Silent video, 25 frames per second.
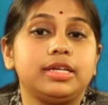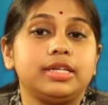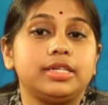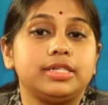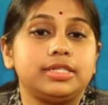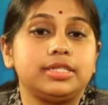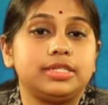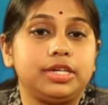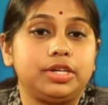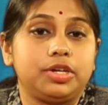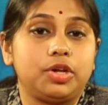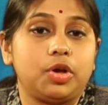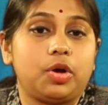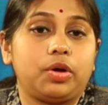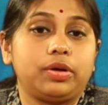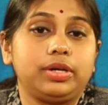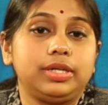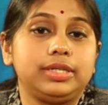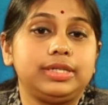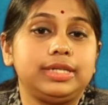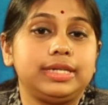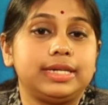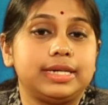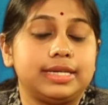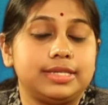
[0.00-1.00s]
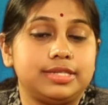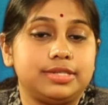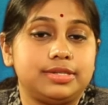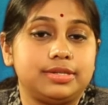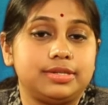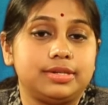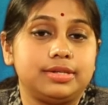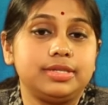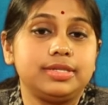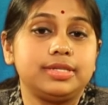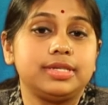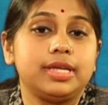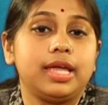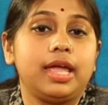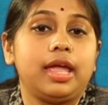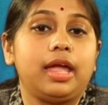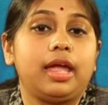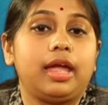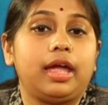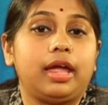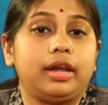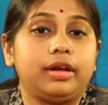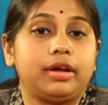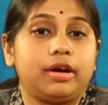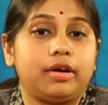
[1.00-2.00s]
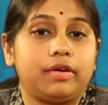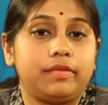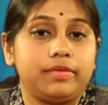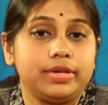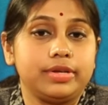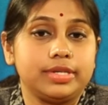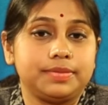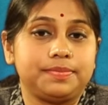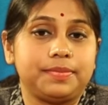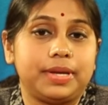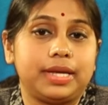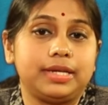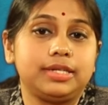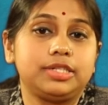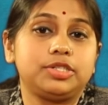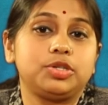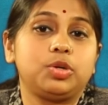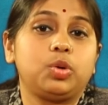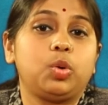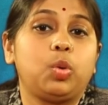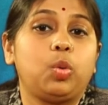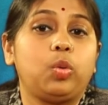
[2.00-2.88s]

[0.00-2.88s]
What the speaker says: security concerns and harassment